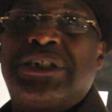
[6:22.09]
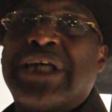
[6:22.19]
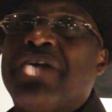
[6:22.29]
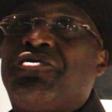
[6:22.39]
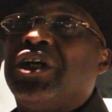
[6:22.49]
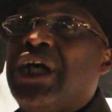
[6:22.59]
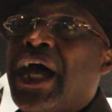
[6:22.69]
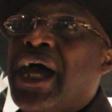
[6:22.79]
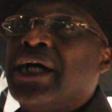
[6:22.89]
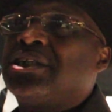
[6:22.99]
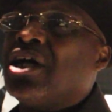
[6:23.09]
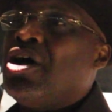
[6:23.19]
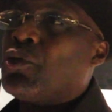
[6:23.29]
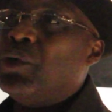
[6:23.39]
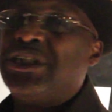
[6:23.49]
cipher years,
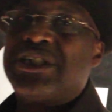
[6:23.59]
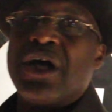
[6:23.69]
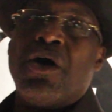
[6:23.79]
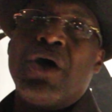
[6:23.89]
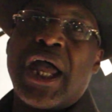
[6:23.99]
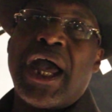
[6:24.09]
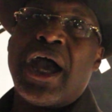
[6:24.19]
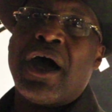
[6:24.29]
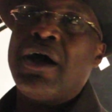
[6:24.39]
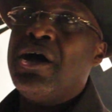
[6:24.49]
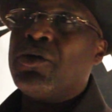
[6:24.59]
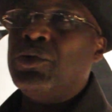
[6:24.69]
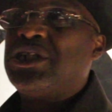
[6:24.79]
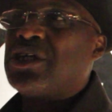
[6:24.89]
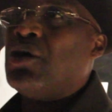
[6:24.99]
we still here, we
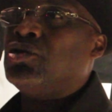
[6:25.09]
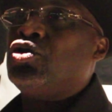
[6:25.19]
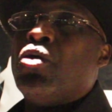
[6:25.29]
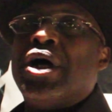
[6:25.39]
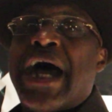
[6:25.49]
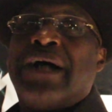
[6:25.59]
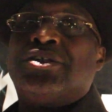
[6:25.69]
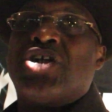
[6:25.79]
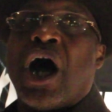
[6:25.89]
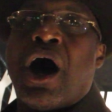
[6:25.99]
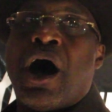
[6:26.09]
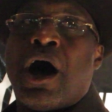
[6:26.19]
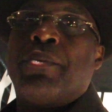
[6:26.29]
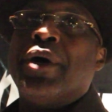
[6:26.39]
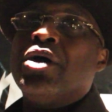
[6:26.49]
still doing our
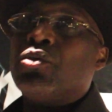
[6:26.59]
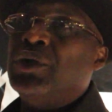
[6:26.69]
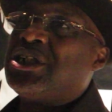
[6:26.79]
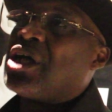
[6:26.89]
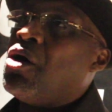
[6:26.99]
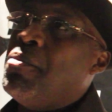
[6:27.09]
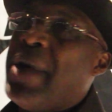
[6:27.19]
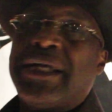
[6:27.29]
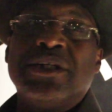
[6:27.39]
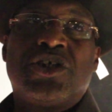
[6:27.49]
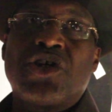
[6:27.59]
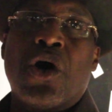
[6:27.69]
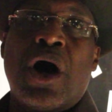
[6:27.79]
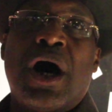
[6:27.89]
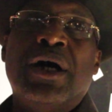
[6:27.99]
job, we still making
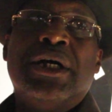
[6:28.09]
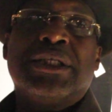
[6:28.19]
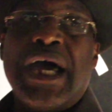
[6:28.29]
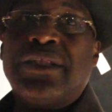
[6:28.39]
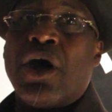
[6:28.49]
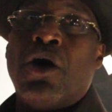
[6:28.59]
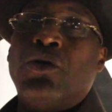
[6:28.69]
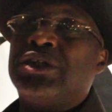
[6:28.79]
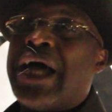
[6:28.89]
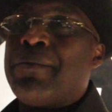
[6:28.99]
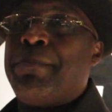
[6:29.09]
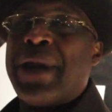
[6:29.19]
sure that those that are